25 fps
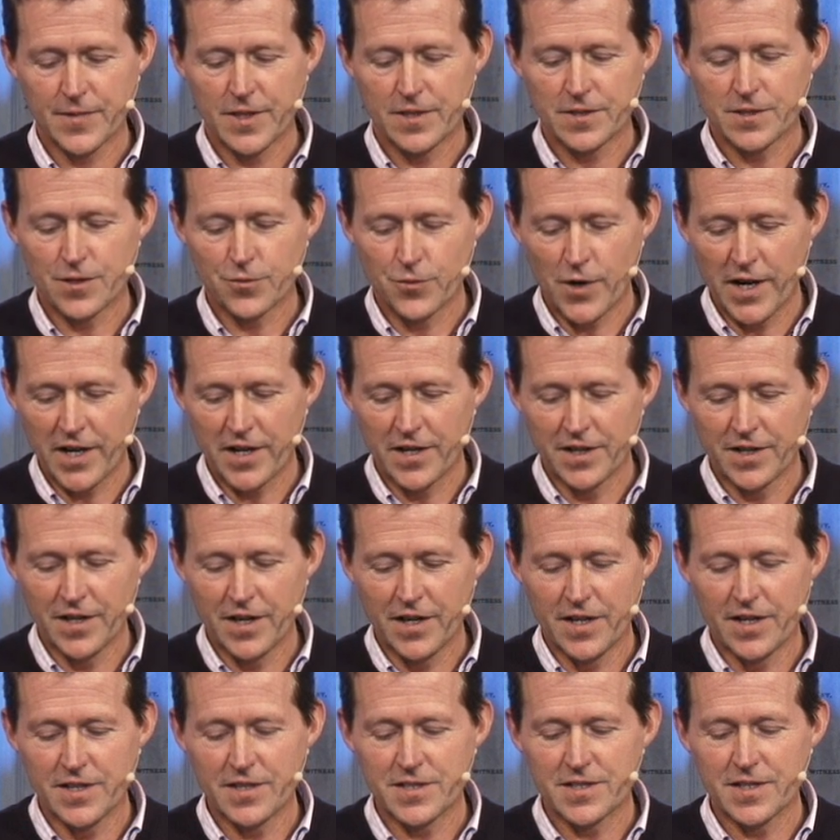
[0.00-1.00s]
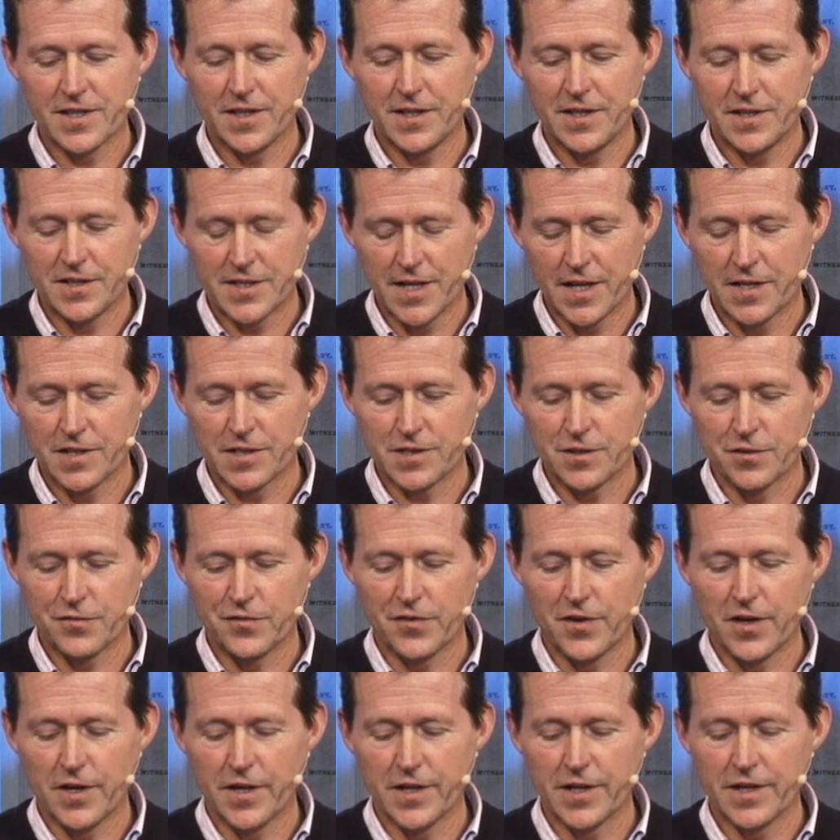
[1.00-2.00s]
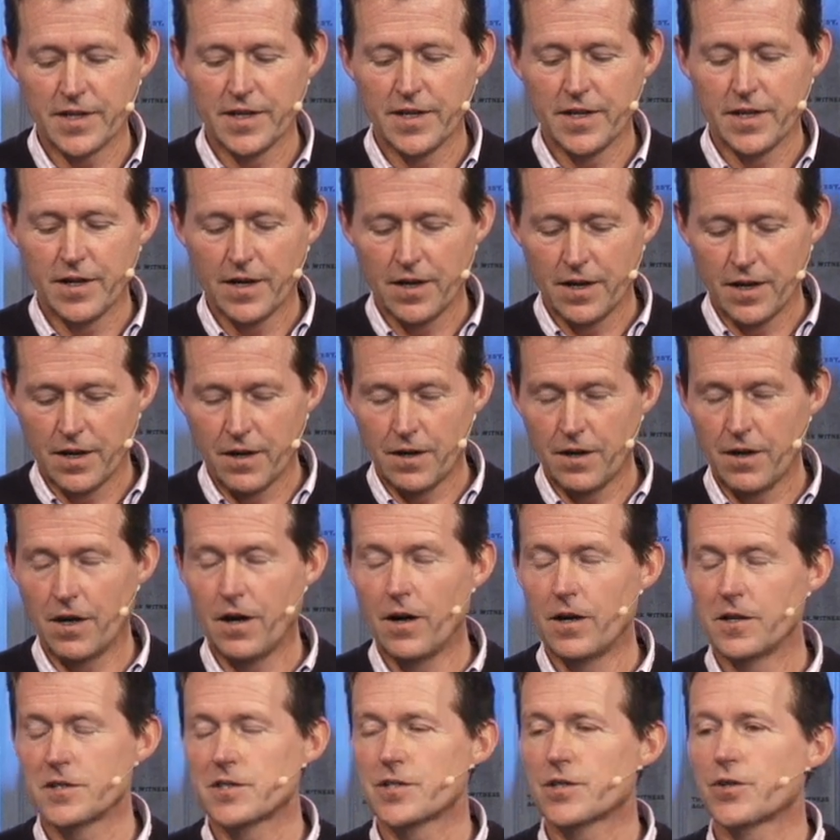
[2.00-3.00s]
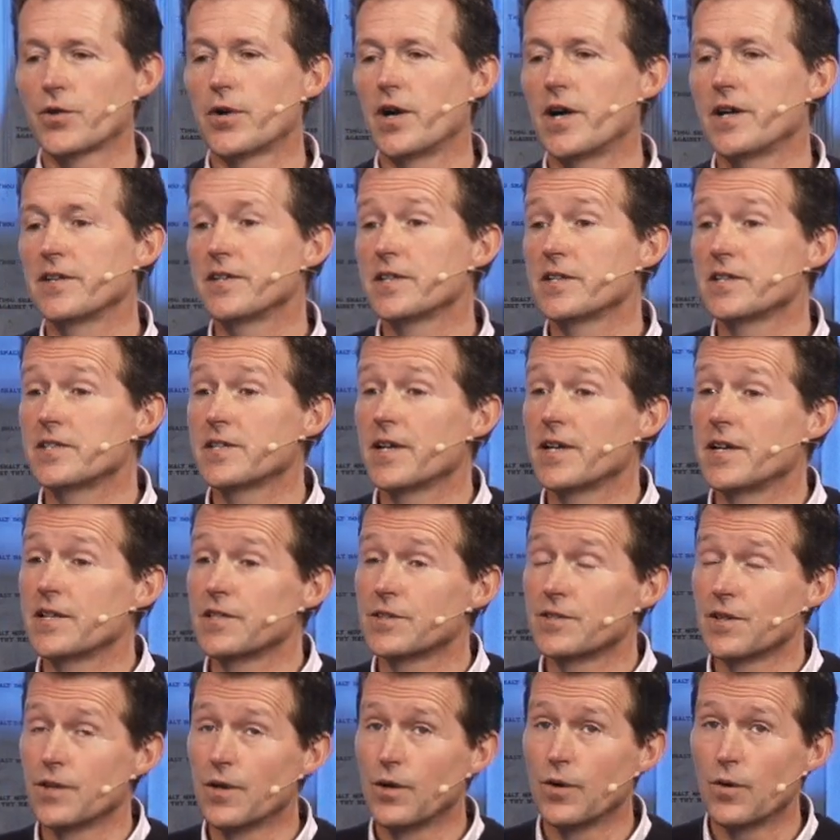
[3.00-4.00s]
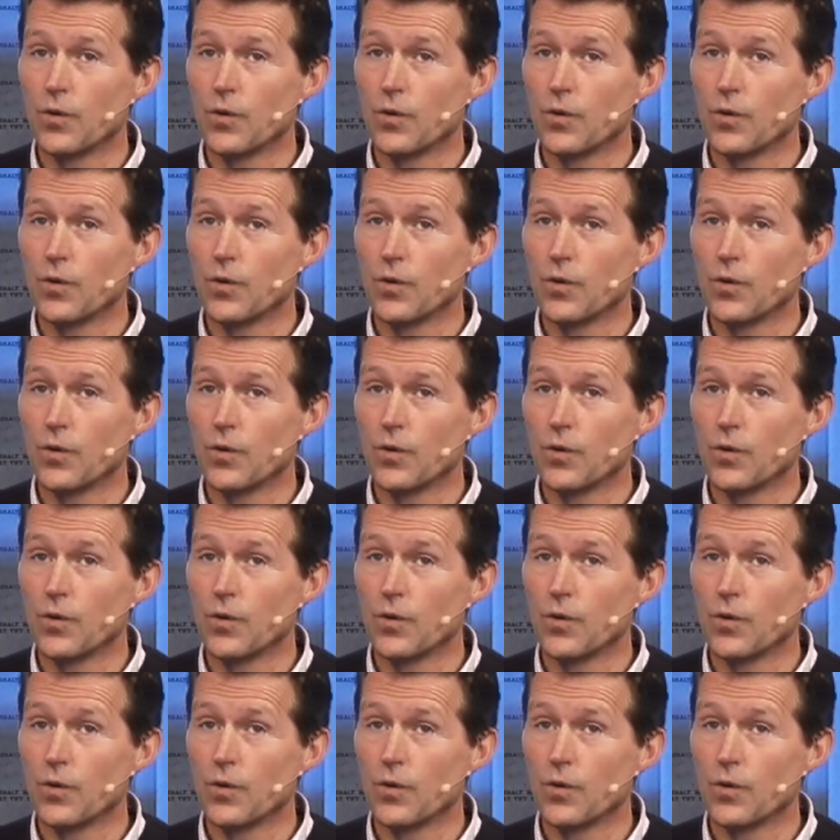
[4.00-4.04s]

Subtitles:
to recognize and intensify our heart's cry that says,